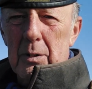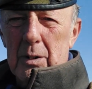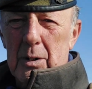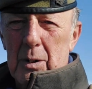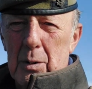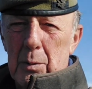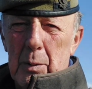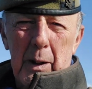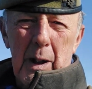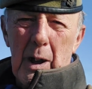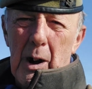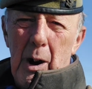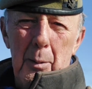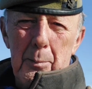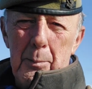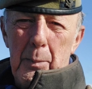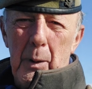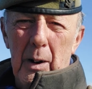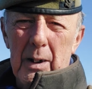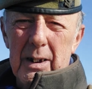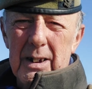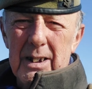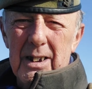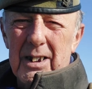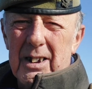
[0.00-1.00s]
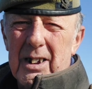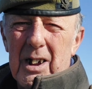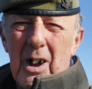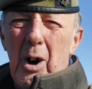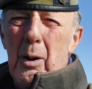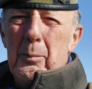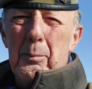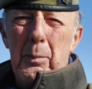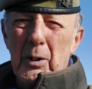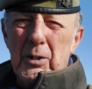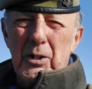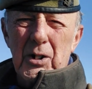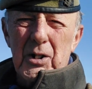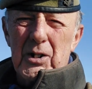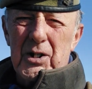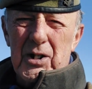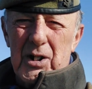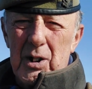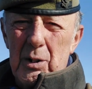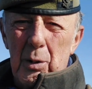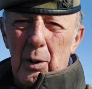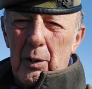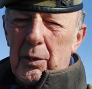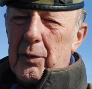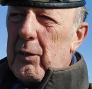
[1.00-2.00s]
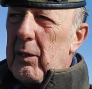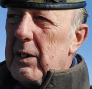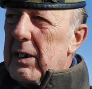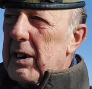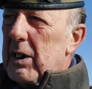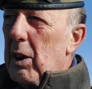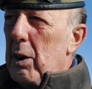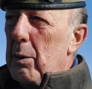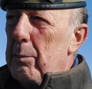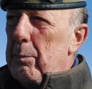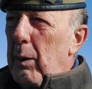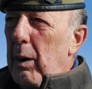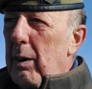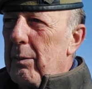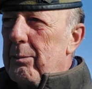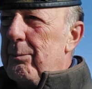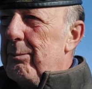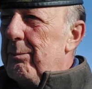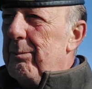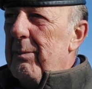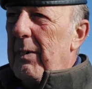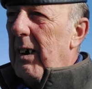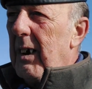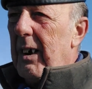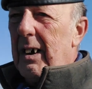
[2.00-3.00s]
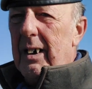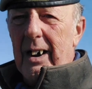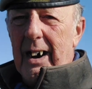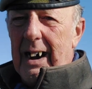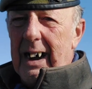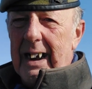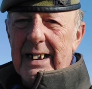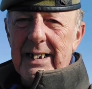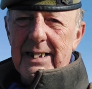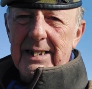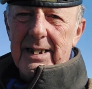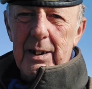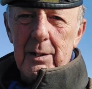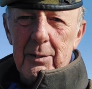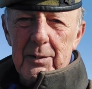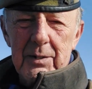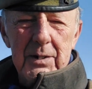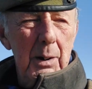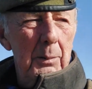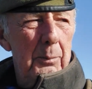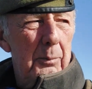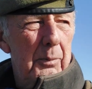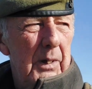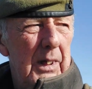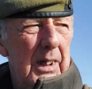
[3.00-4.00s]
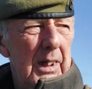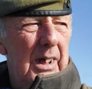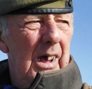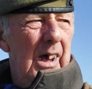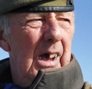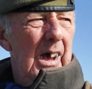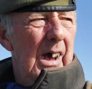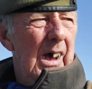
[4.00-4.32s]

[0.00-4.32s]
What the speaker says: because we can't buy, you can't buy just 2 or 3, you've got to buy 80 of something.